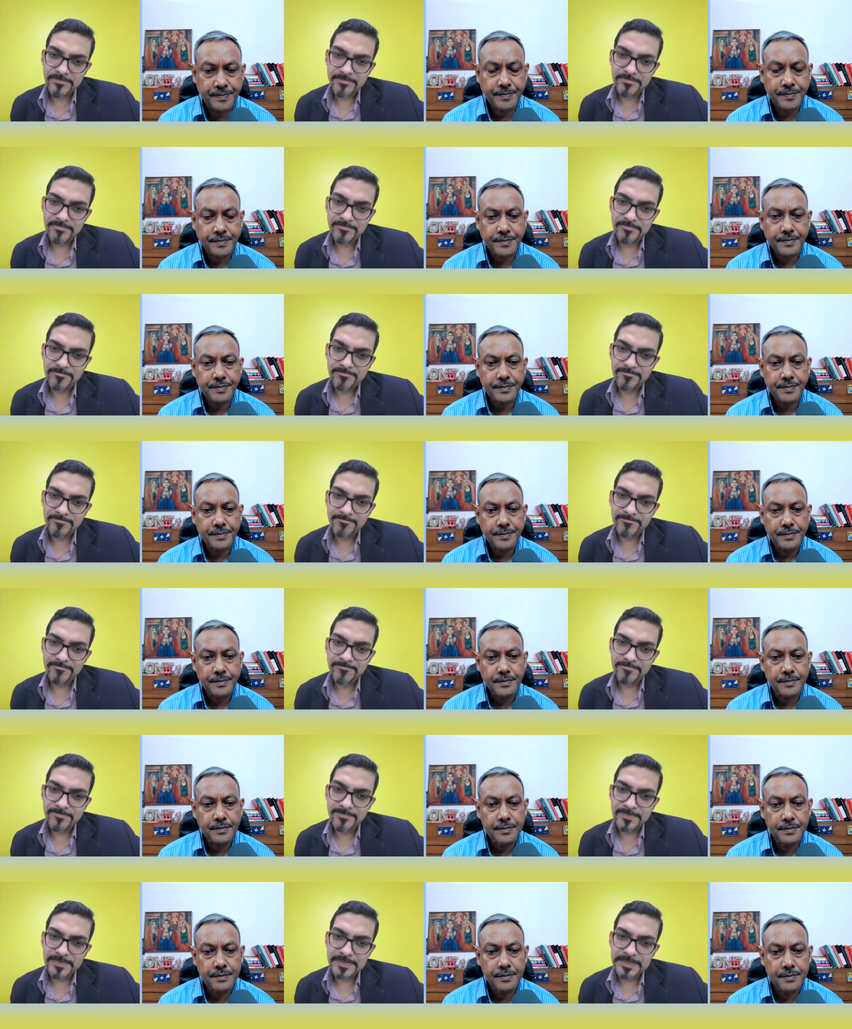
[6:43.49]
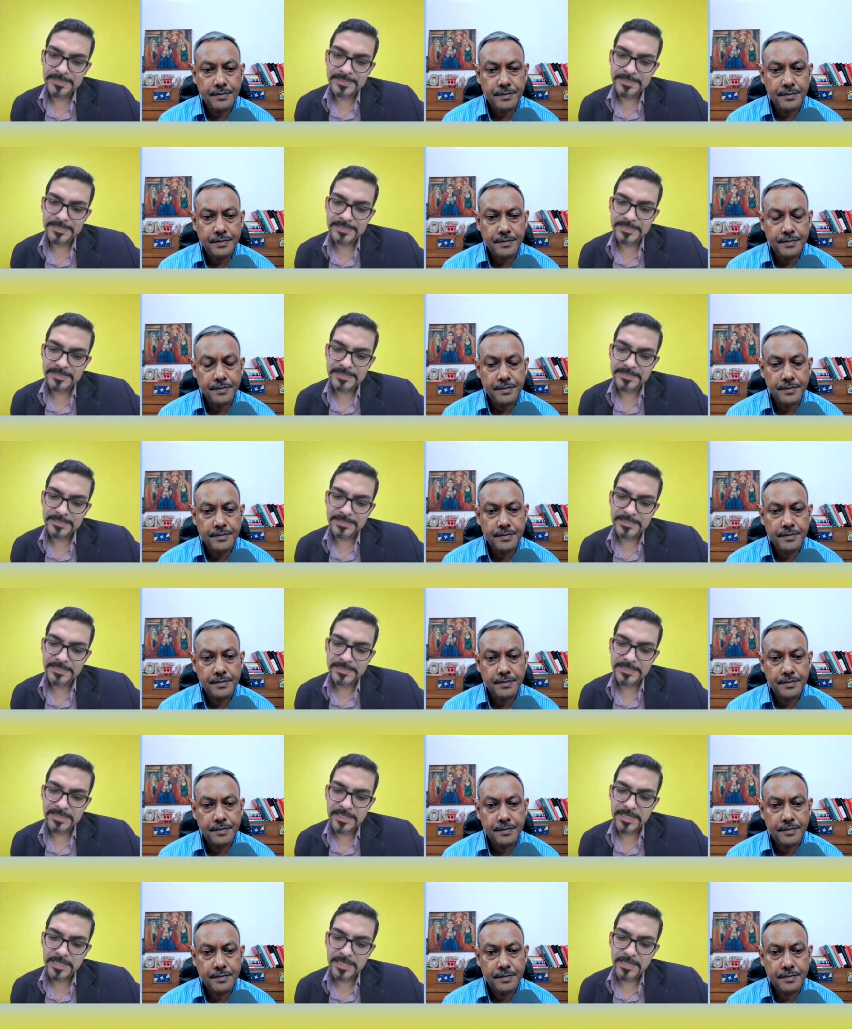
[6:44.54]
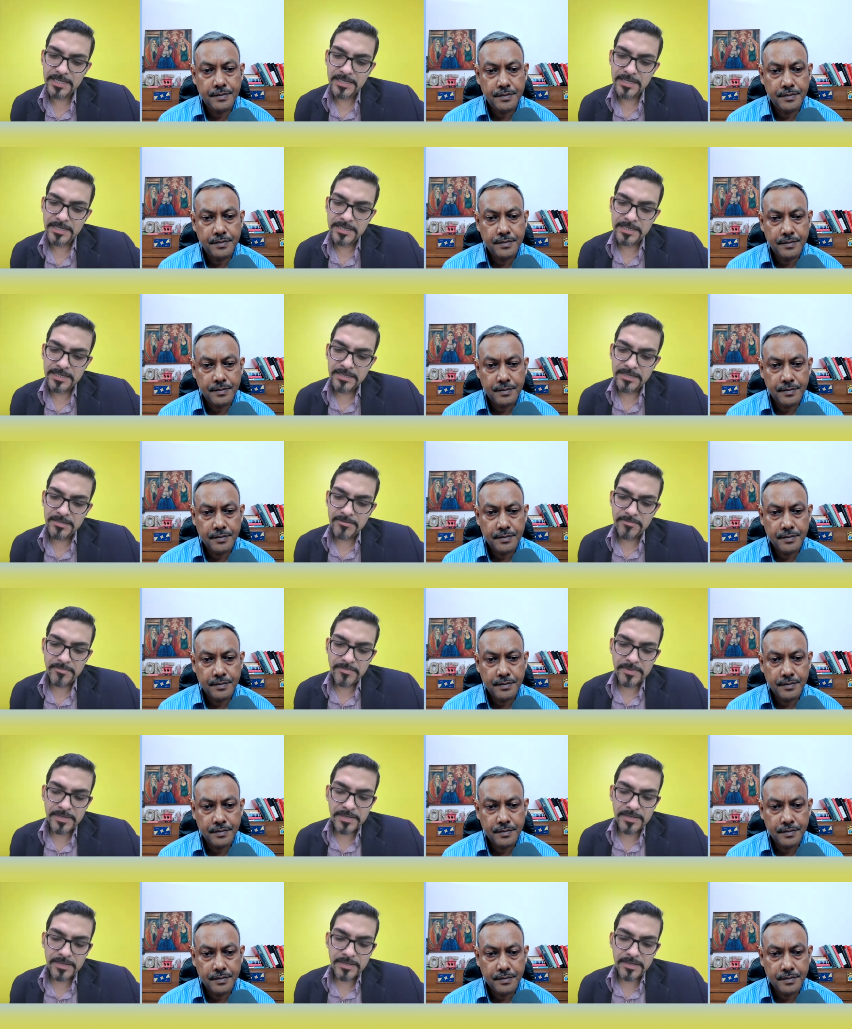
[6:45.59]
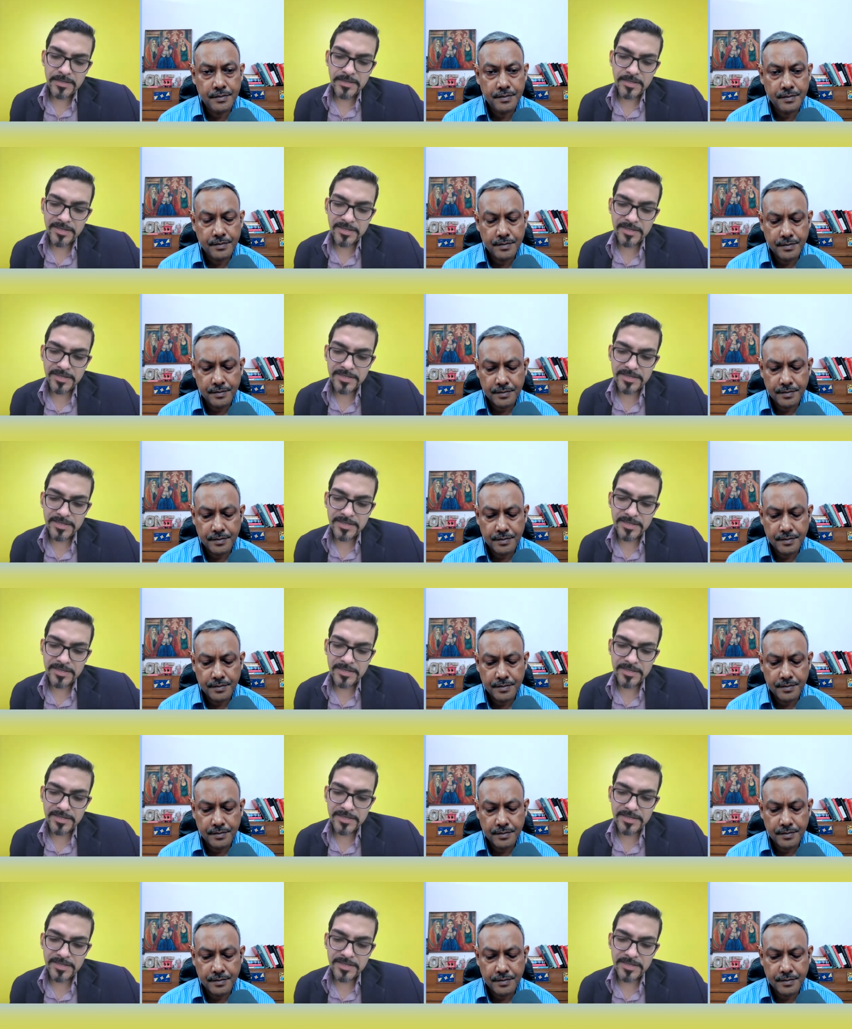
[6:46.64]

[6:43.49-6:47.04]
(silence)